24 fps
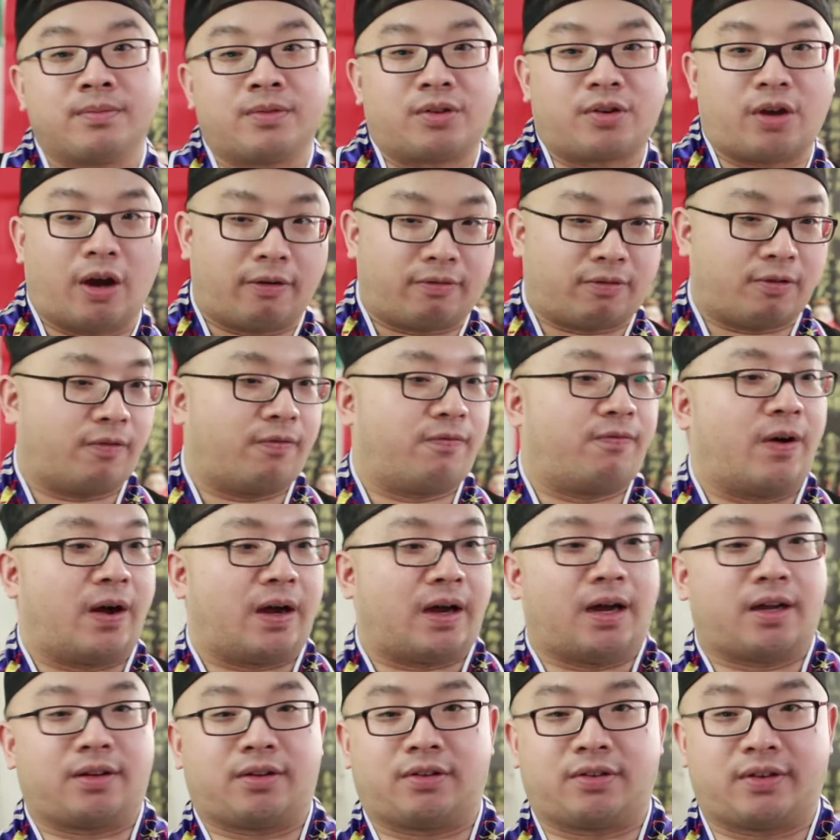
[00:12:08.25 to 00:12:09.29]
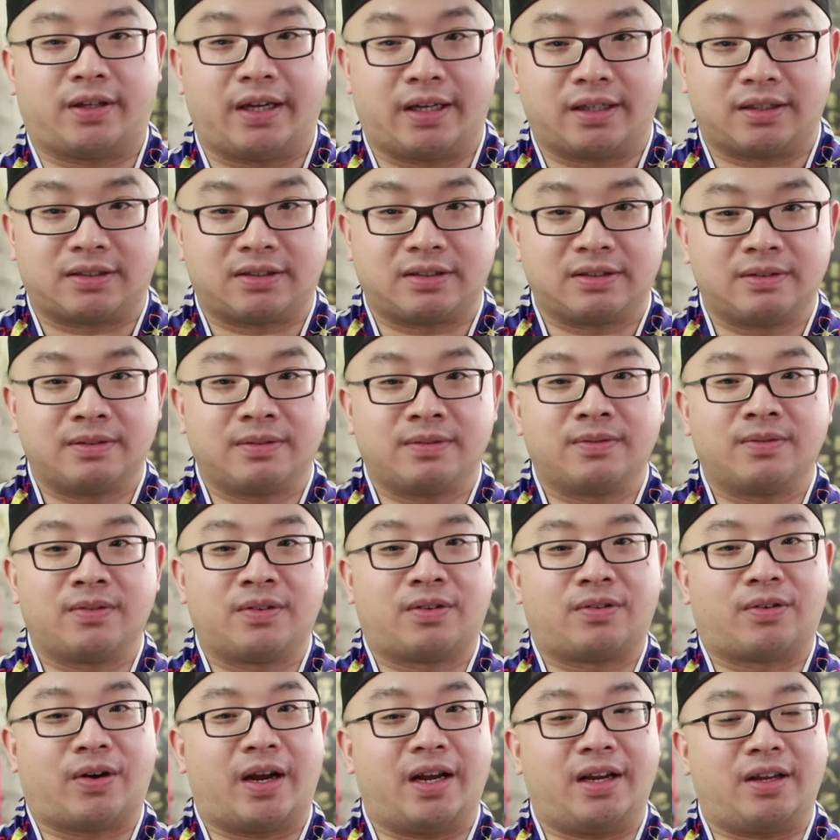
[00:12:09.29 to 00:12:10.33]
You have to fuck other things,
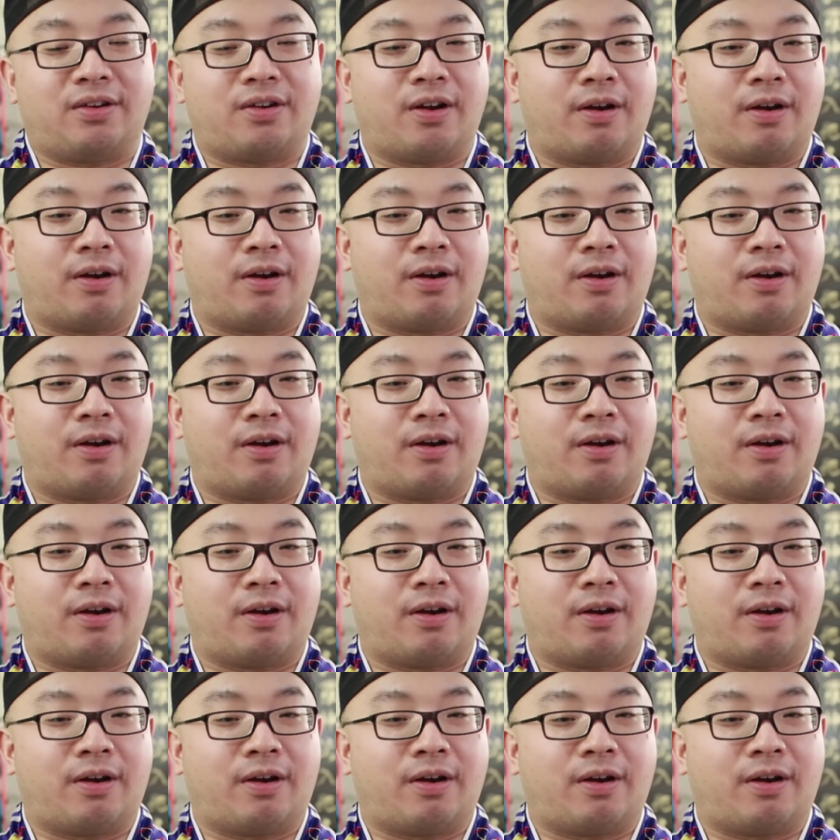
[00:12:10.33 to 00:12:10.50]
right?